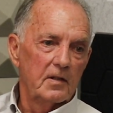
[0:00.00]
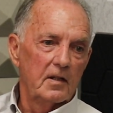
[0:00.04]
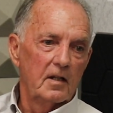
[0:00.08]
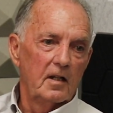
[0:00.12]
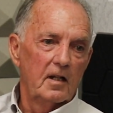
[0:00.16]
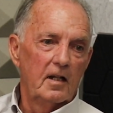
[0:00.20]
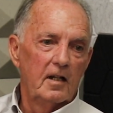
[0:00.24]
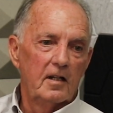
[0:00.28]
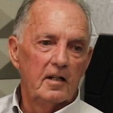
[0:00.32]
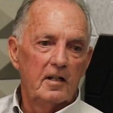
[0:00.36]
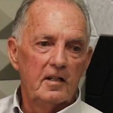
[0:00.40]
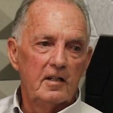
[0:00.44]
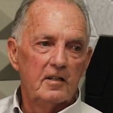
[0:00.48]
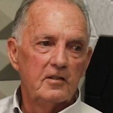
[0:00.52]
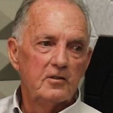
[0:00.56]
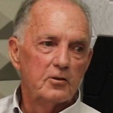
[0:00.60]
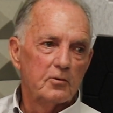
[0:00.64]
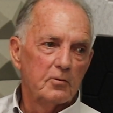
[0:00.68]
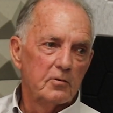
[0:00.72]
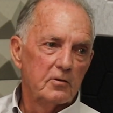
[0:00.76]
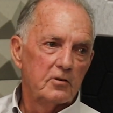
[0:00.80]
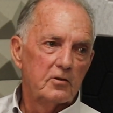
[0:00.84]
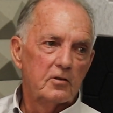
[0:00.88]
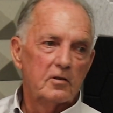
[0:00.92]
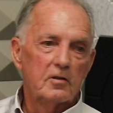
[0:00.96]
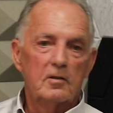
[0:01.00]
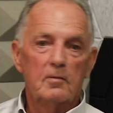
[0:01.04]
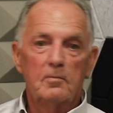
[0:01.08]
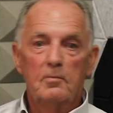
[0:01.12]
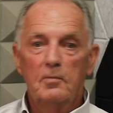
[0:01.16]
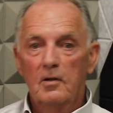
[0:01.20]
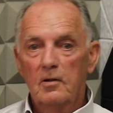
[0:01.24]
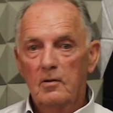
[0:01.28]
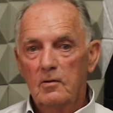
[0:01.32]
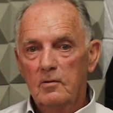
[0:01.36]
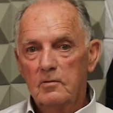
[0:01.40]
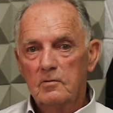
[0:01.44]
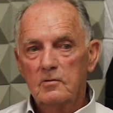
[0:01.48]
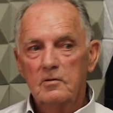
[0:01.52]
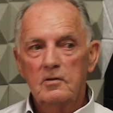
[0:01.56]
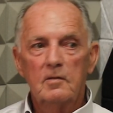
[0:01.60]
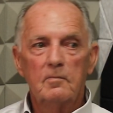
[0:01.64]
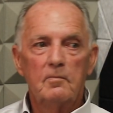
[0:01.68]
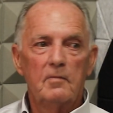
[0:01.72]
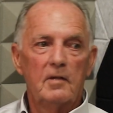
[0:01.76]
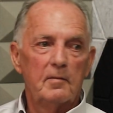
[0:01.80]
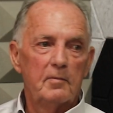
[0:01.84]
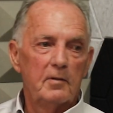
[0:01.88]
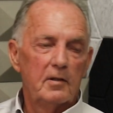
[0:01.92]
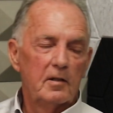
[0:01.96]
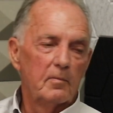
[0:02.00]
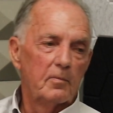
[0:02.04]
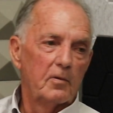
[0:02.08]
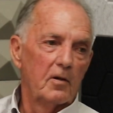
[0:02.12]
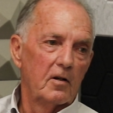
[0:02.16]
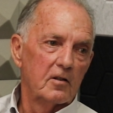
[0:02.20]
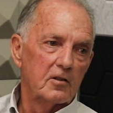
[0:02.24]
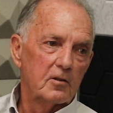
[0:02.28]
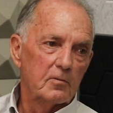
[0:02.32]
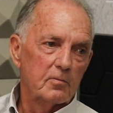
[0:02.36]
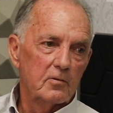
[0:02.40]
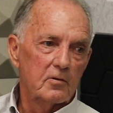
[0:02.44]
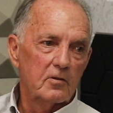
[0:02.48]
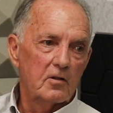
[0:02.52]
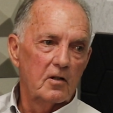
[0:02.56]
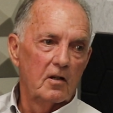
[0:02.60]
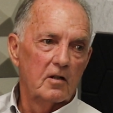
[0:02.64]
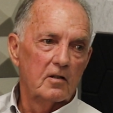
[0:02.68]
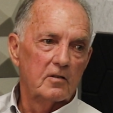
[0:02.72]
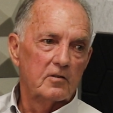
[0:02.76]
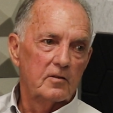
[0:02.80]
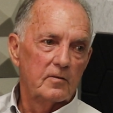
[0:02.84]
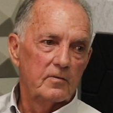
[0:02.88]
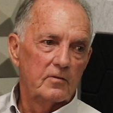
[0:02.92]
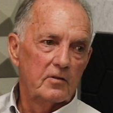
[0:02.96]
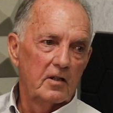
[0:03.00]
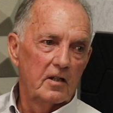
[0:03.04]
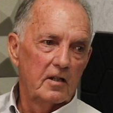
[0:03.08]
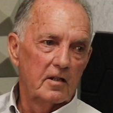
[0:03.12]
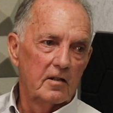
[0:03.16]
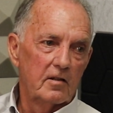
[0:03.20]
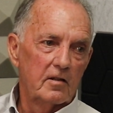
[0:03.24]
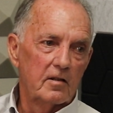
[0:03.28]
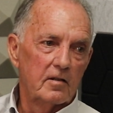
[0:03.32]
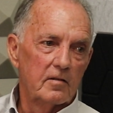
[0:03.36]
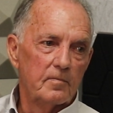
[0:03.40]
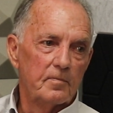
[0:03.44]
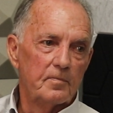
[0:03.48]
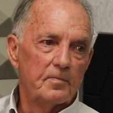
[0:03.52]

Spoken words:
any injuries to the bones and maybe the possible cause of death.